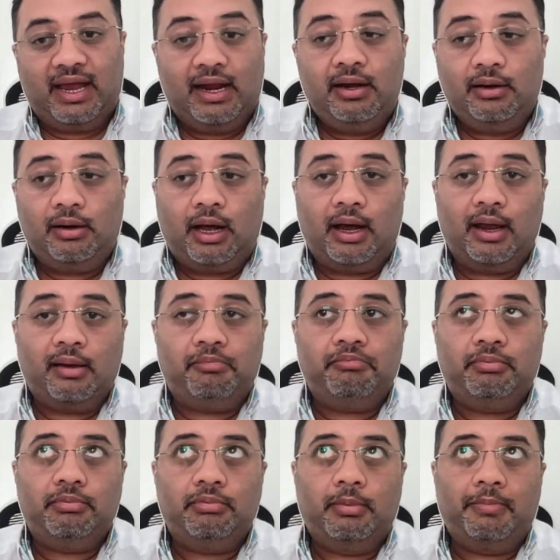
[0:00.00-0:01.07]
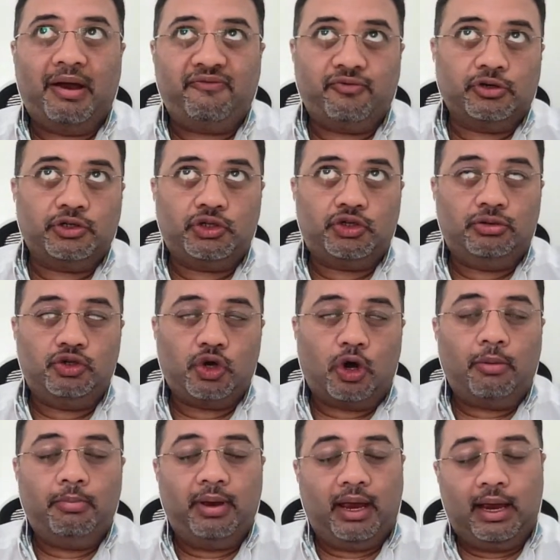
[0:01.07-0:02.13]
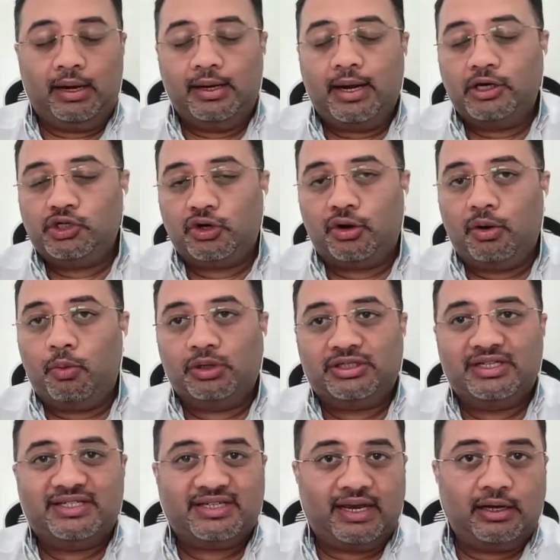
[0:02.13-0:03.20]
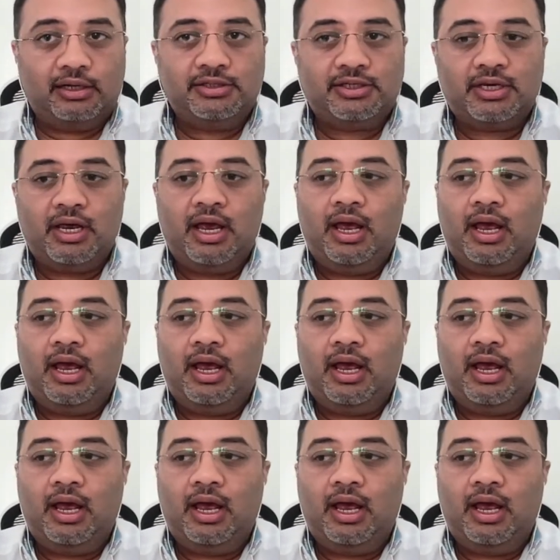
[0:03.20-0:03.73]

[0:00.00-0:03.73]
then. I my first job in Nigeria was in sales.